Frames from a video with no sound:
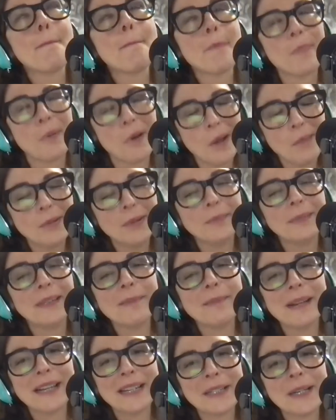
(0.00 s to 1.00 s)
Probably
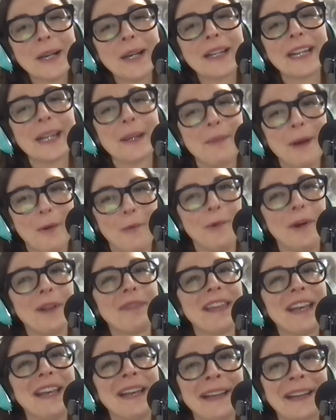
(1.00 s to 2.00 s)
by talking about what
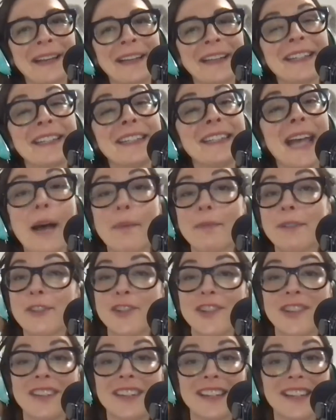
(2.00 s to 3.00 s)
the heck an
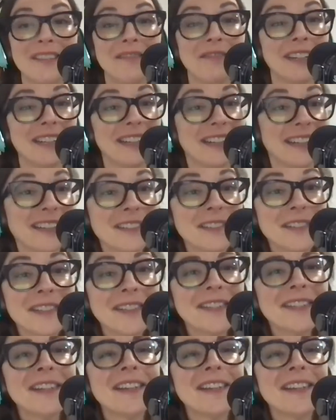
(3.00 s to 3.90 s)
adaptogen even is.